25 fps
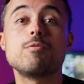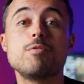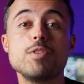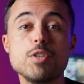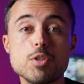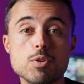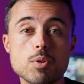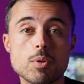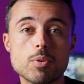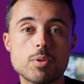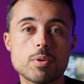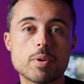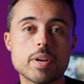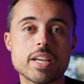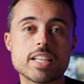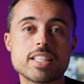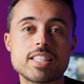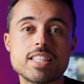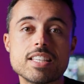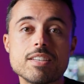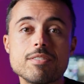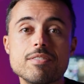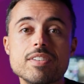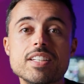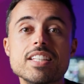Visual
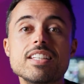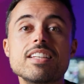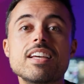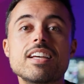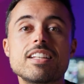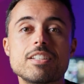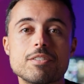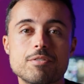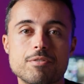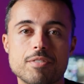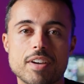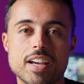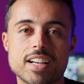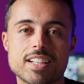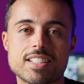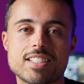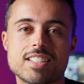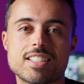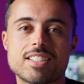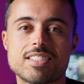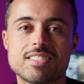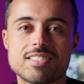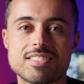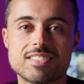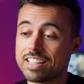creativity and
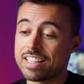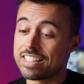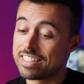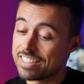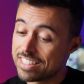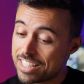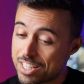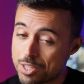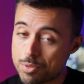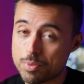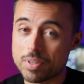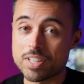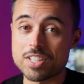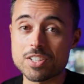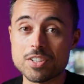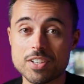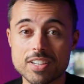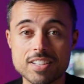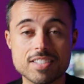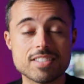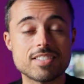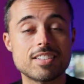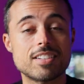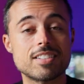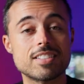effects. And this one is
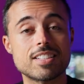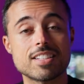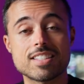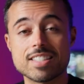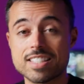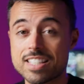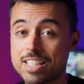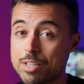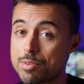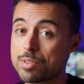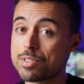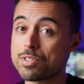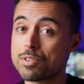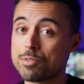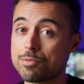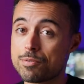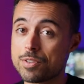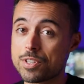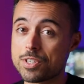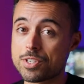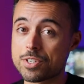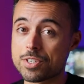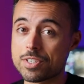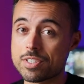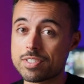gonna start a sequence of
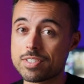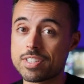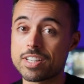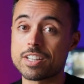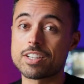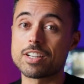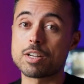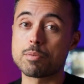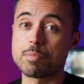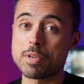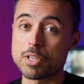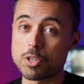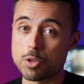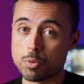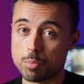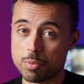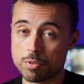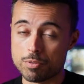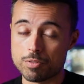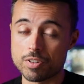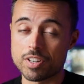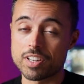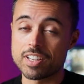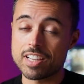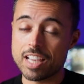features that are gonna make you
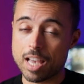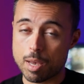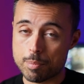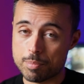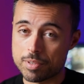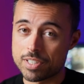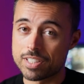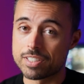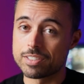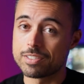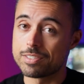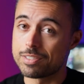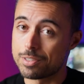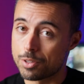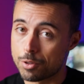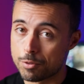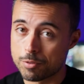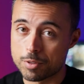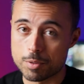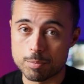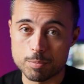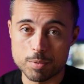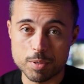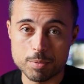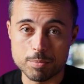prefer CapCut
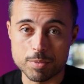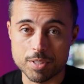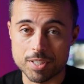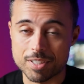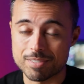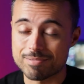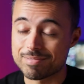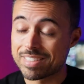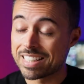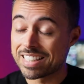over Premiere.